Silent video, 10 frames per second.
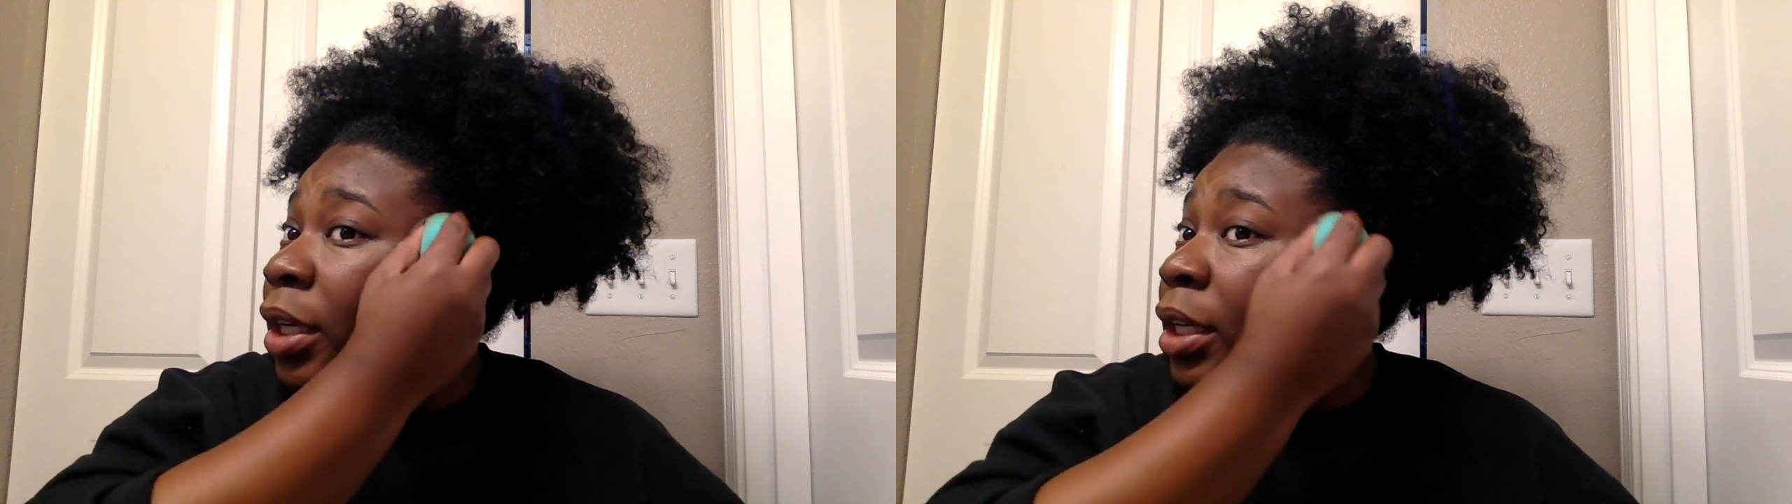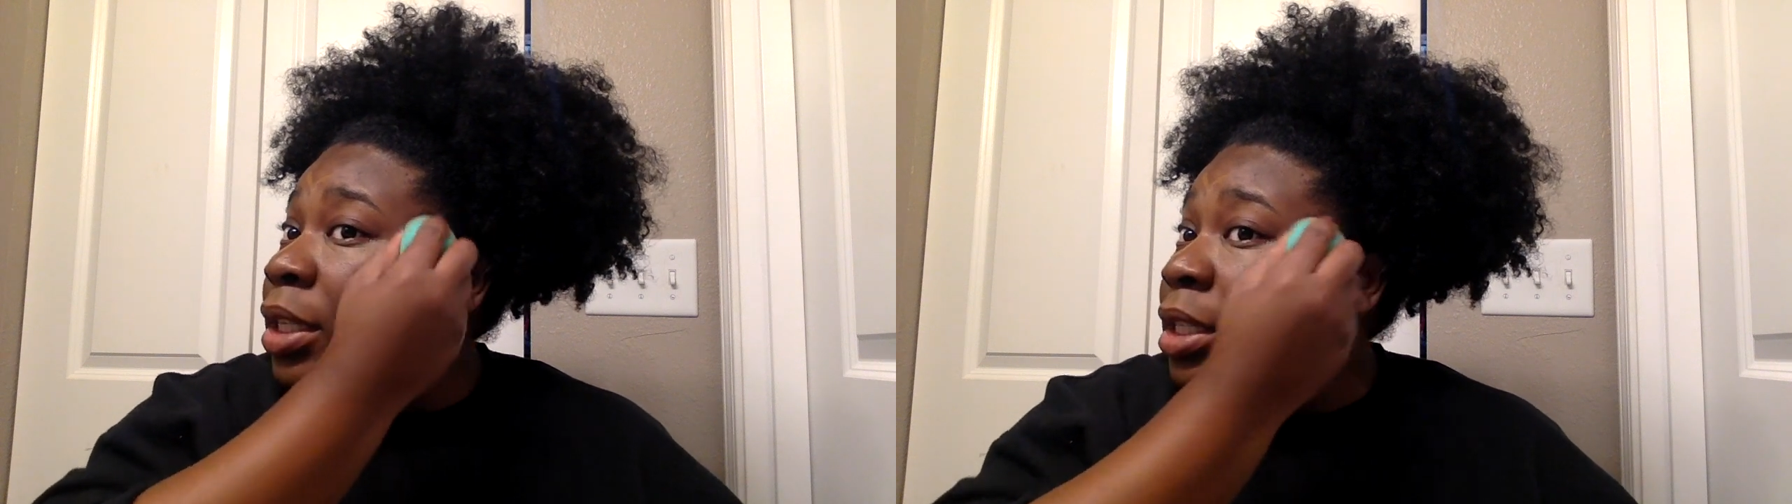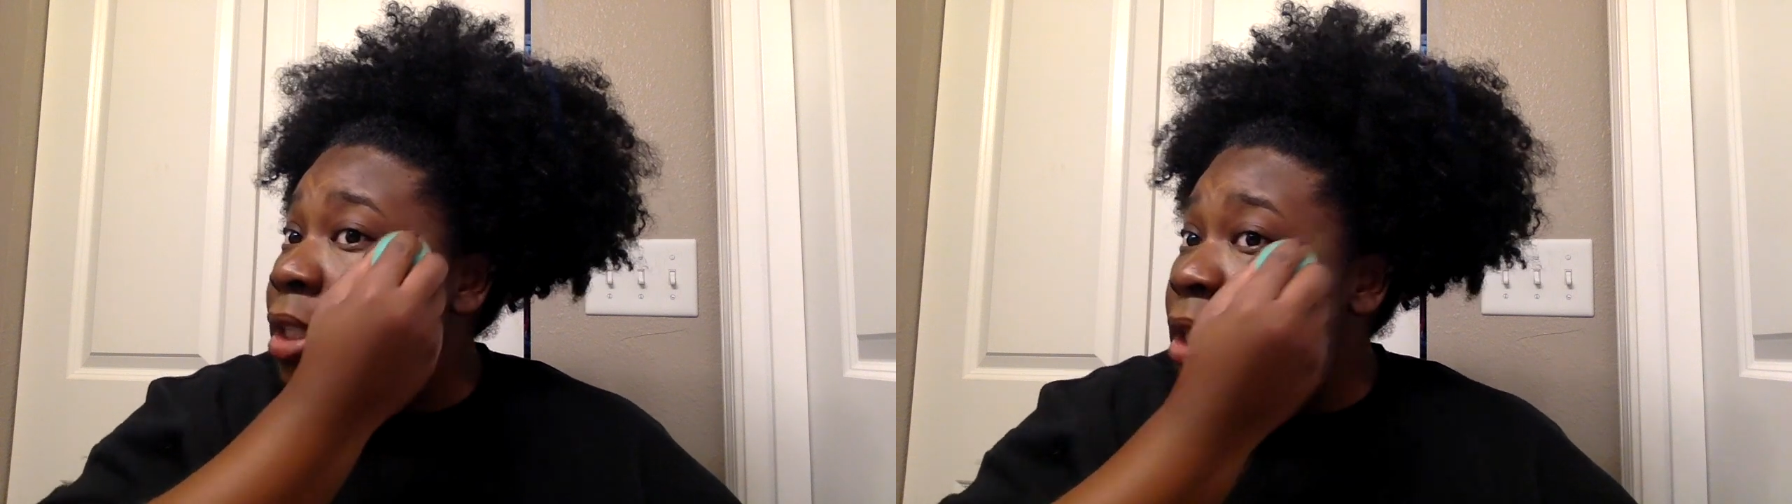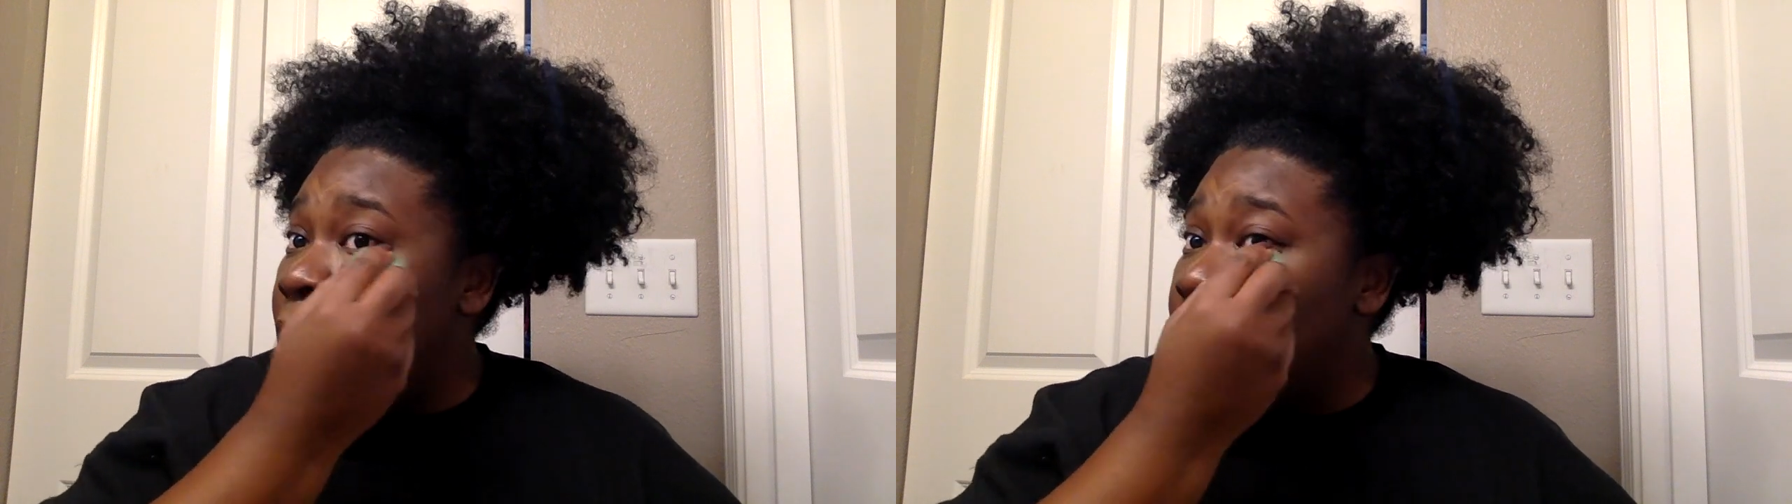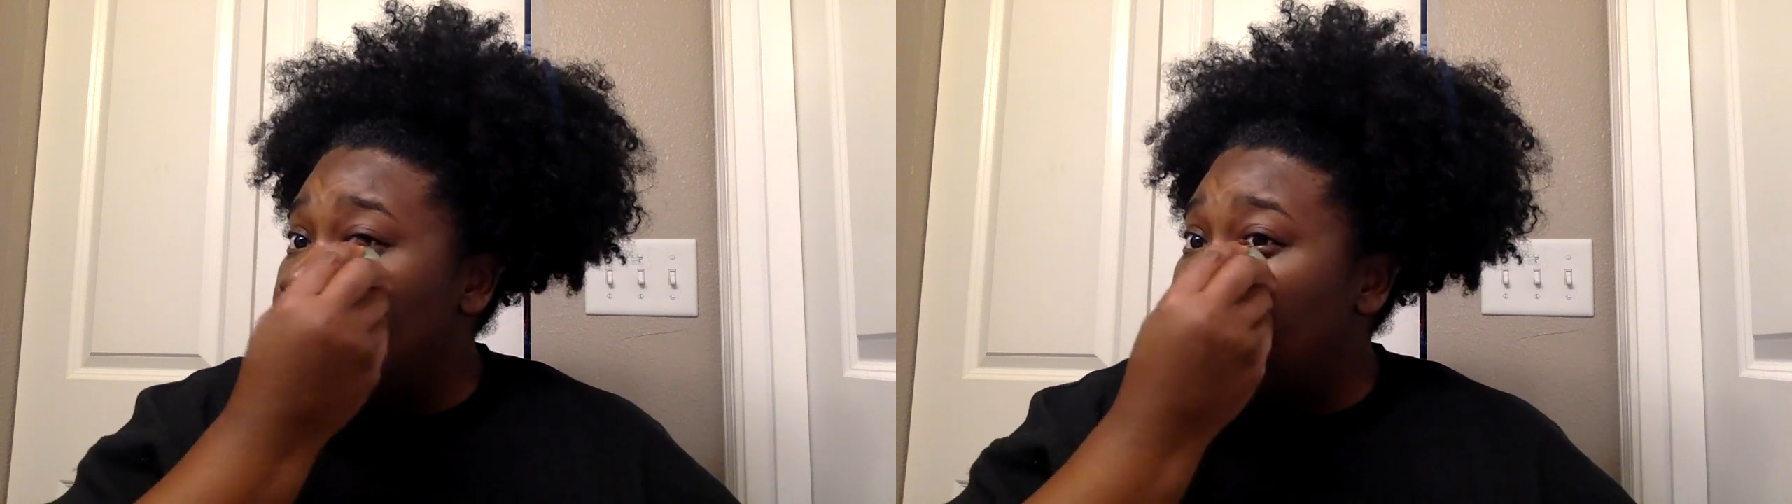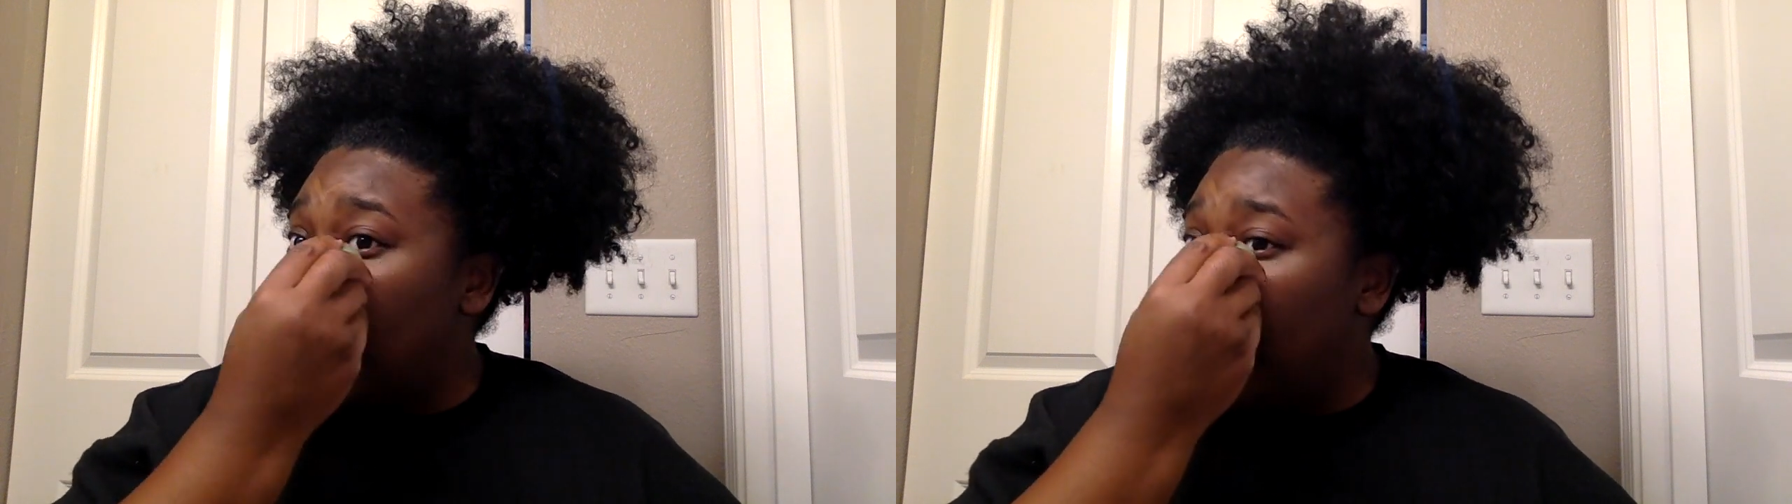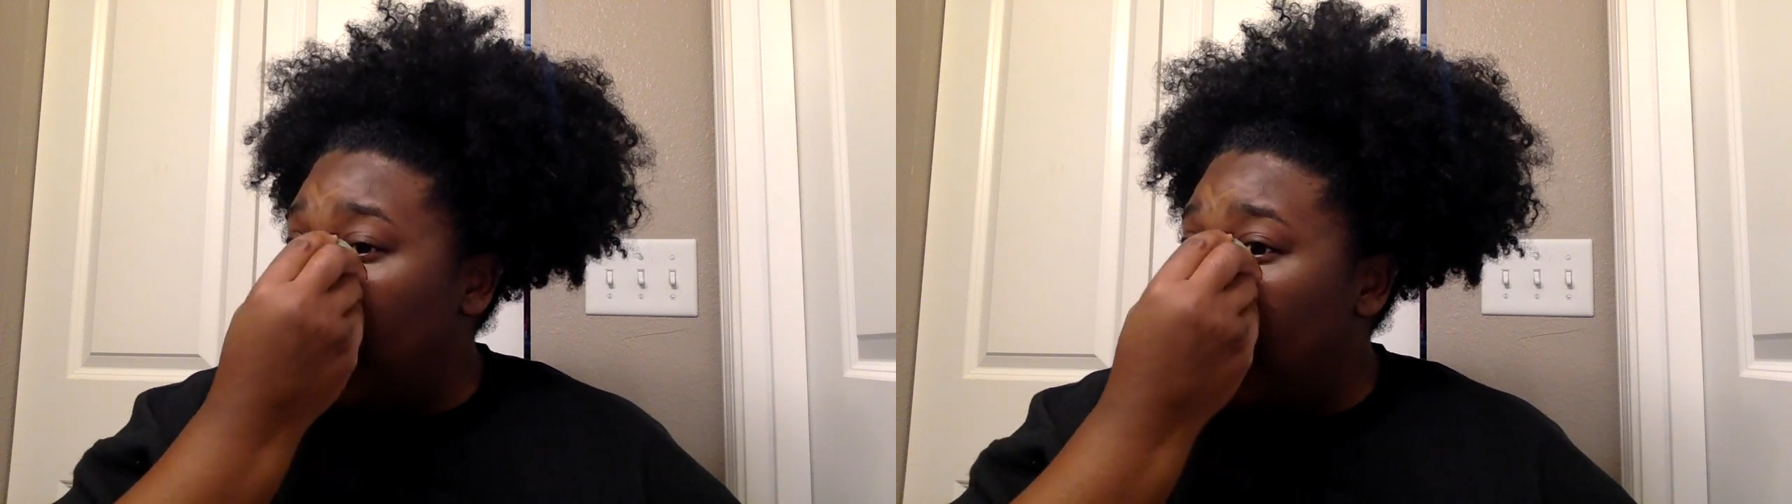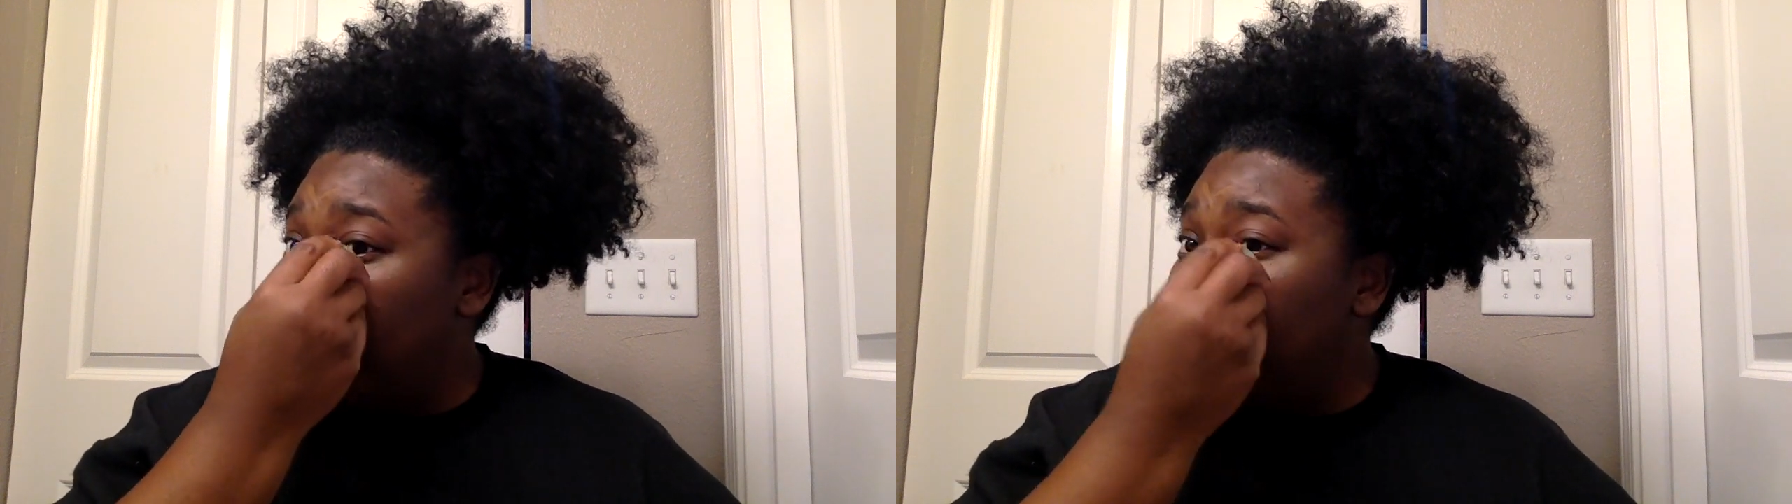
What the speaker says: concealer shade,